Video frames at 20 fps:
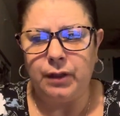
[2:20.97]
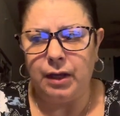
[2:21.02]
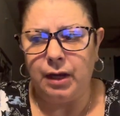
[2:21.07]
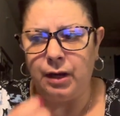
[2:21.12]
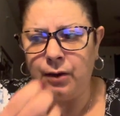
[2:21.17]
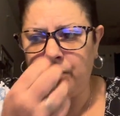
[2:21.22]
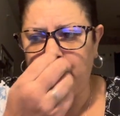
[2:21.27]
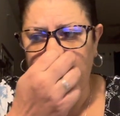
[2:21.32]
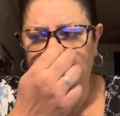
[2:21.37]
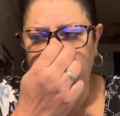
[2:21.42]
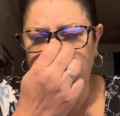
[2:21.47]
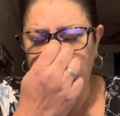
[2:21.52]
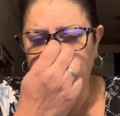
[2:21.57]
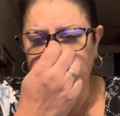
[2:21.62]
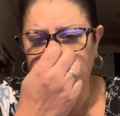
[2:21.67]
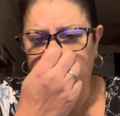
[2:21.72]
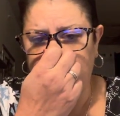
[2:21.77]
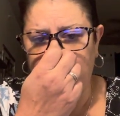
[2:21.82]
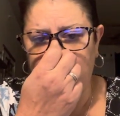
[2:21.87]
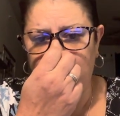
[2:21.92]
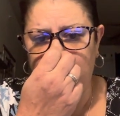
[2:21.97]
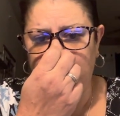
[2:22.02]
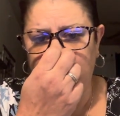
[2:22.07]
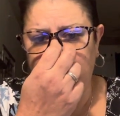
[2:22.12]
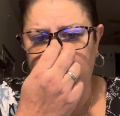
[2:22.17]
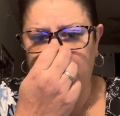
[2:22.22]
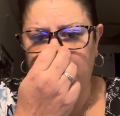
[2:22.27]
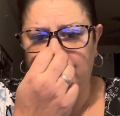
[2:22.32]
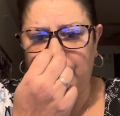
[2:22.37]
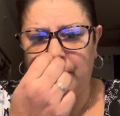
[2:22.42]
And what I do is I go in
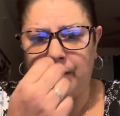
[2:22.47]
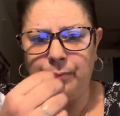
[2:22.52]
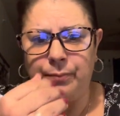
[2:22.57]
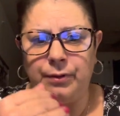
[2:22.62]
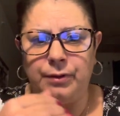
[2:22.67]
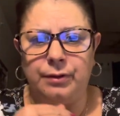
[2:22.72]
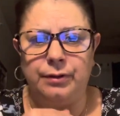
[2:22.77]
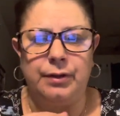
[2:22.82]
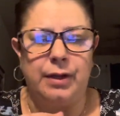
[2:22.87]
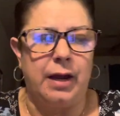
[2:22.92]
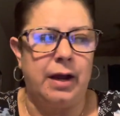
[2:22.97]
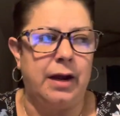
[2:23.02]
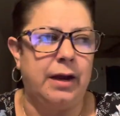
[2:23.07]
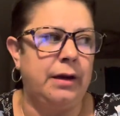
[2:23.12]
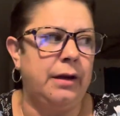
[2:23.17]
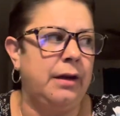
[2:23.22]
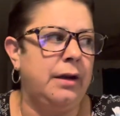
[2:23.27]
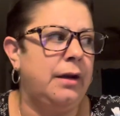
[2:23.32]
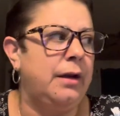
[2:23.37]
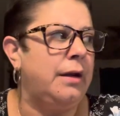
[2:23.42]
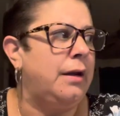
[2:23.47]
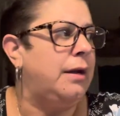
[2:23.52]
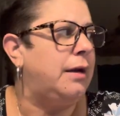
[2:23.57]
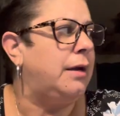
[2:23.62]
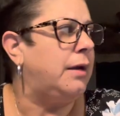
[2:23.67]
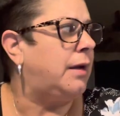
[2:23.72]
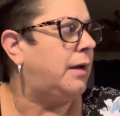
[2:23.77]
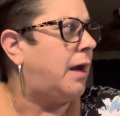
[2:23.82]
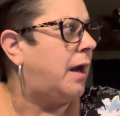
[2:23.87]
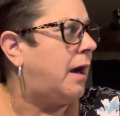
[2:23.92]
there and I build that
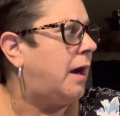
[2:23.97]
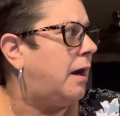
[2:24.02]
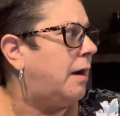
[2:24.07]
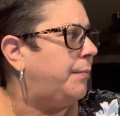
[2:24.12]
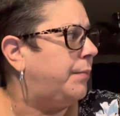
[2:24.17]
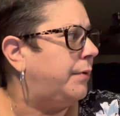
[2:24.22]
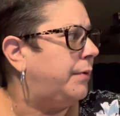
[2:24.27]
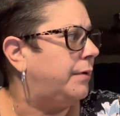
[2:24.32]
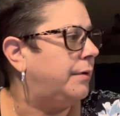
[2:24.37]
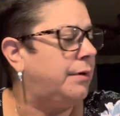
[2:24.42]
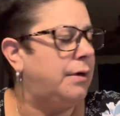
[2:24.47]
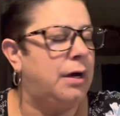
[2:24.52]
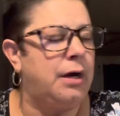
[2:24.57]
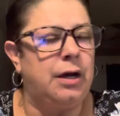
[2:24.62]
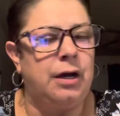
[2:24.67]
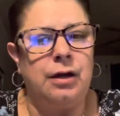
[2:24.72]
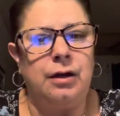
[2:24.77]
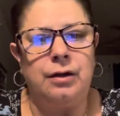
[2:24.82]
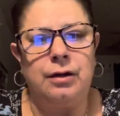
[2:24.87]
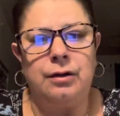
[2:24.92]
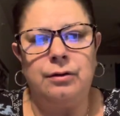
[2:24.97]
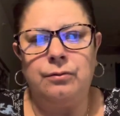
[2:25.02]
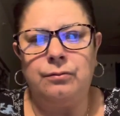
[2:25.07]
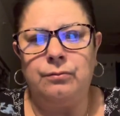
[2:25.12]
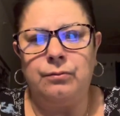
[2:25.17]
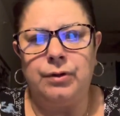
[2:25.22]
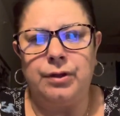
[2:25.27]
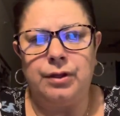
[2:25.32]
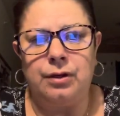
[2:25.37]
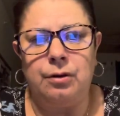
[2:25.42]
gap
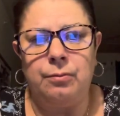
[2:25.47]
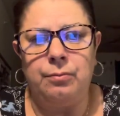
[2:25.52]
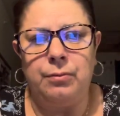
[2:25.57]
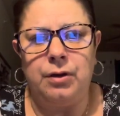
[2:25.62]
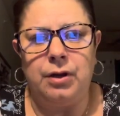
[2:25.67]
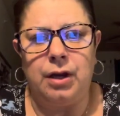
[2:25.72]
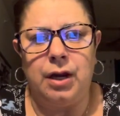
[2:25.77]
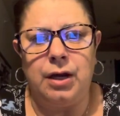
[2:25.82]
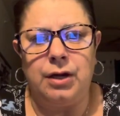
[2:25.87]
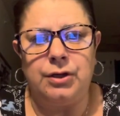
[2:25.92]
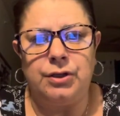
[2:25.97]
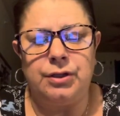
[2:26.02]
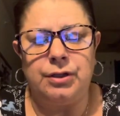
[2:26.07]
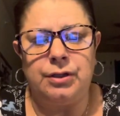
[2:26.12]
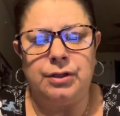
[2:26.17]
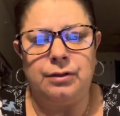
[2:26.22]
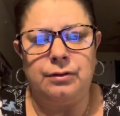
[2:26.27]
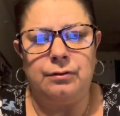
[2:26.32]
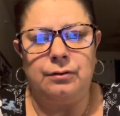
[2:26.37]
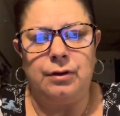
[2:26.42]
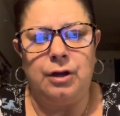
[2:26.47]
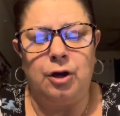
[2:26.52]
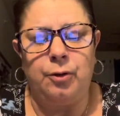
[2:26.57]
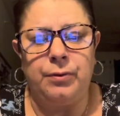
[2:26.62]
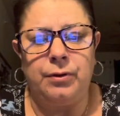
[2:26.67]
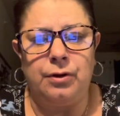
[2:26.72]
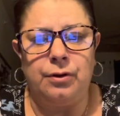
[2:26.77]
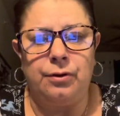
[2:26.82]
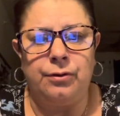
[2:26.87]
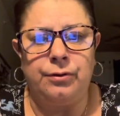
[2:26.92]
with communication,
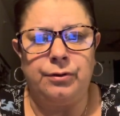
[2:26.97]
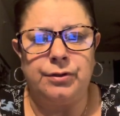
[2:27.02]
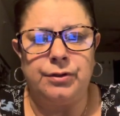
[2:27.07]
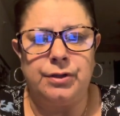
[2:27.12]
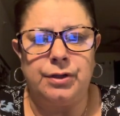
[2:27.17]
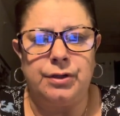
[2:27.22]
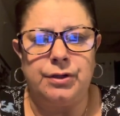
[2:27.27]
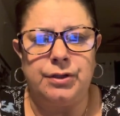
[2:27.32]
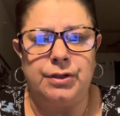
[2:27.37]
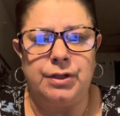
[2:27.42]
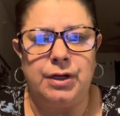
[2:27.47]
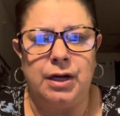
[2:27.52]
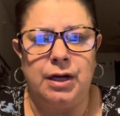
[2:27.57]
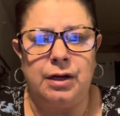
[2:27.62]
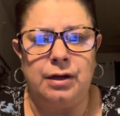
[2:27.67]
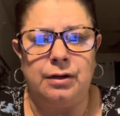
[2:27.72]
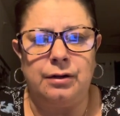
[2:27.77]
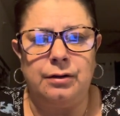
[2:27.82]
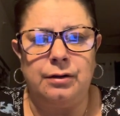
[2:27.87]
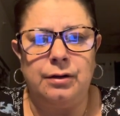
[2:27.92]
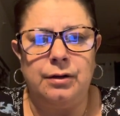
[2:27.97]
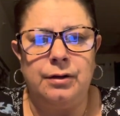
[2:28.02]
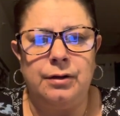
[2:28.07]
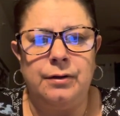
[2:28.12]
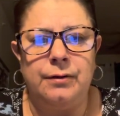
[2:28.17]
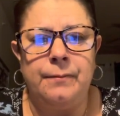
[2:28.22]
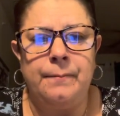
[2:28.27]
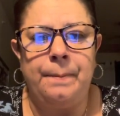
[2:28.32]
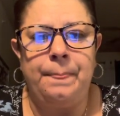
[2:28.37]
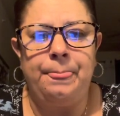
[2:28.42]
helping the owners understand.
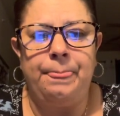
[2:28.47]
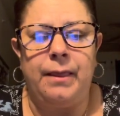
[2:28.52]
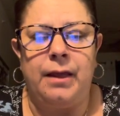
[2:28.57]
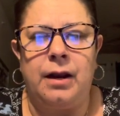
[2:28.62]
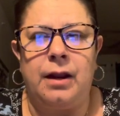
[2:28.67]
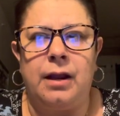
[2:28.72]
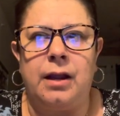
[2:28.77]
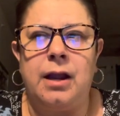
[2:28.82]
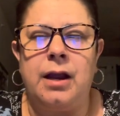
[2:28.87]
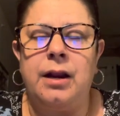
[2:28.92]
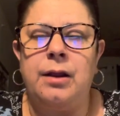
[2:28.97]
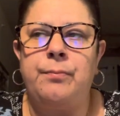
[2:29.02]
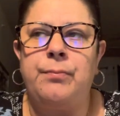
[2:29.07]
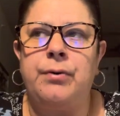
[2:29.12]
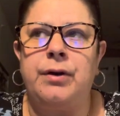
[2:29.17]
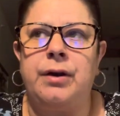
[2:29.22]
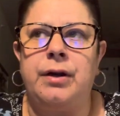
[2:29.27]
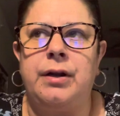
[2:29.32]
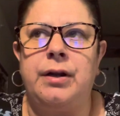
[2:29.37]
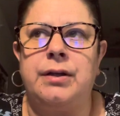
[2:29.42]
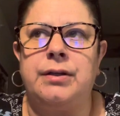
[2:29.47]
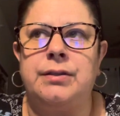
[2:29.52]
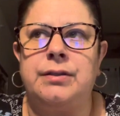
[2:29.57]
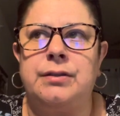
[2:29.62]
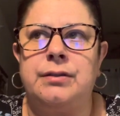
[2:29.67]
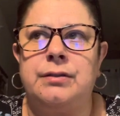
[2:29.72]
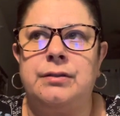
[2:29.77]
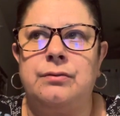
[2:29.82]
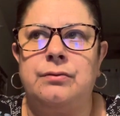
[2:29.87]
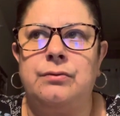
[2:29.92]
And I kind of put it as,